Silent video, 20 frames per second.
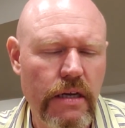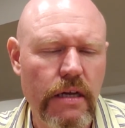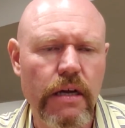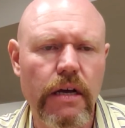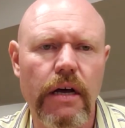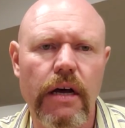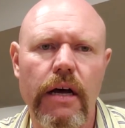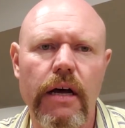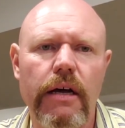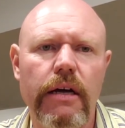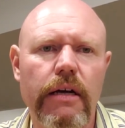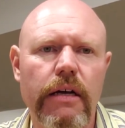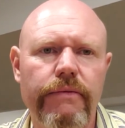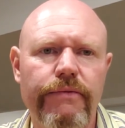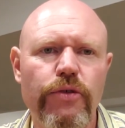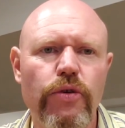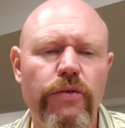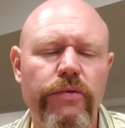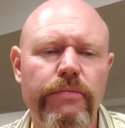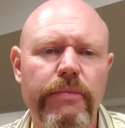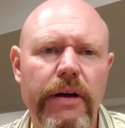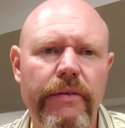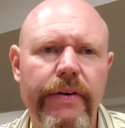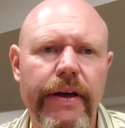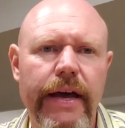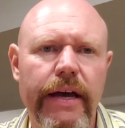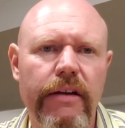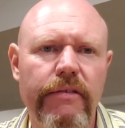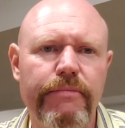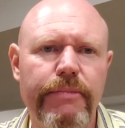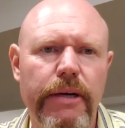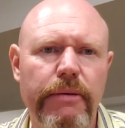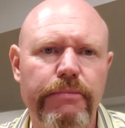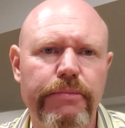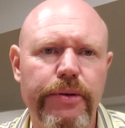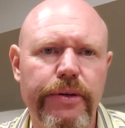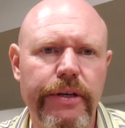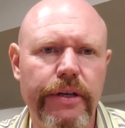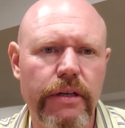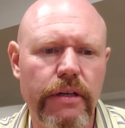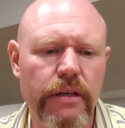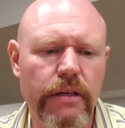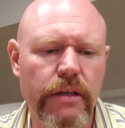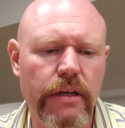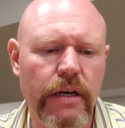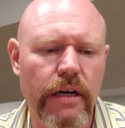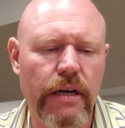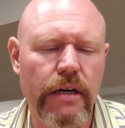A few of them I've had have been pretty